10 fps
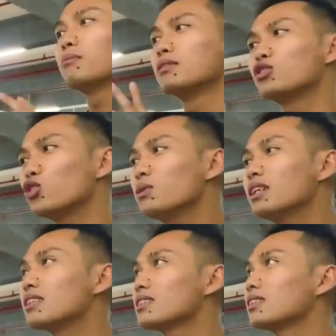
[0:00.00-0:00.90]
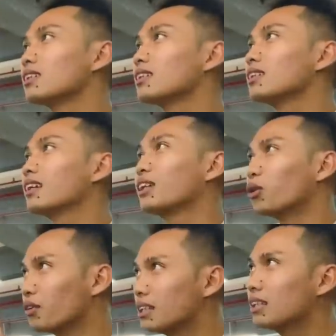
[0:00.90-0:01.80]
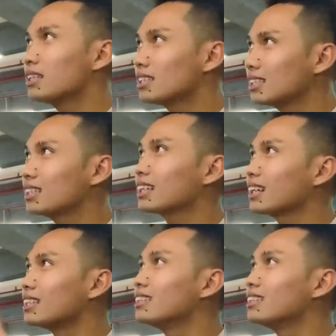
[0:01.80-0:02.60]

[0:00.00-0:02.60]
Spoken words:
I'm assuming it's an orientation kind of